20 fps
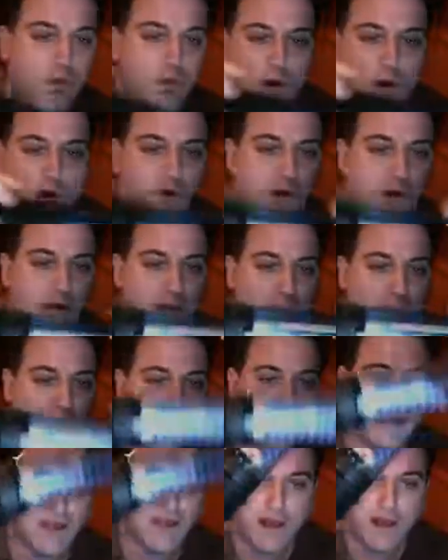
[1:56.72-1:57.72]
water,
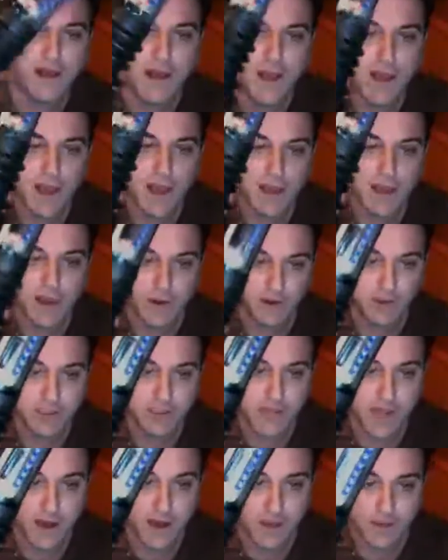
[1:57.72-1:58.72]
connect it. It'll
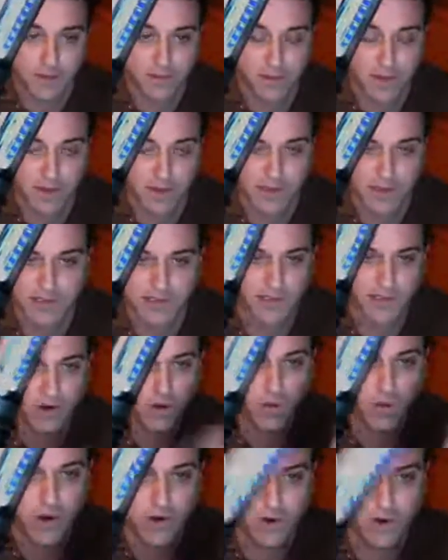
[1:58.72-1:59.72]
stay on the penis and no
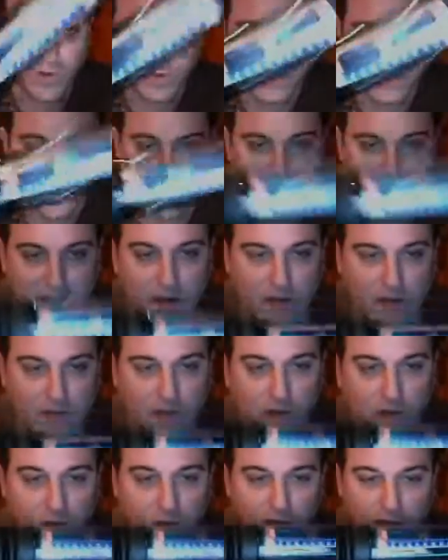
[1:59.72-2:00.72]
water will drip out,
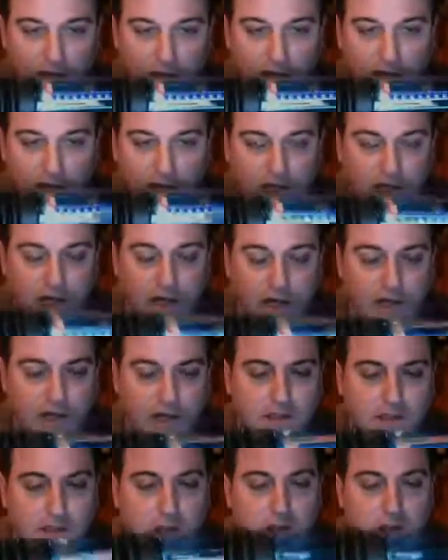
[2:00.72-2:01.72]
so it's
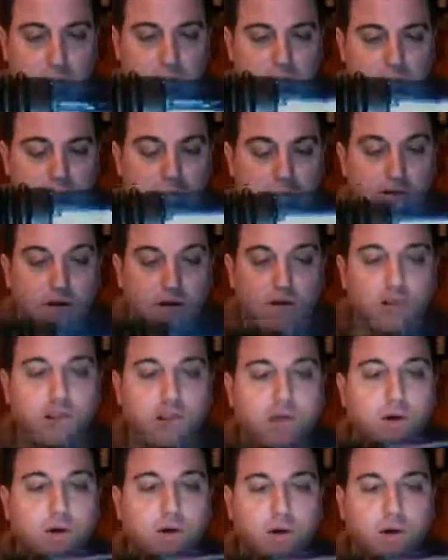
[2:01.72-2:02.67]
genius. But first, you don't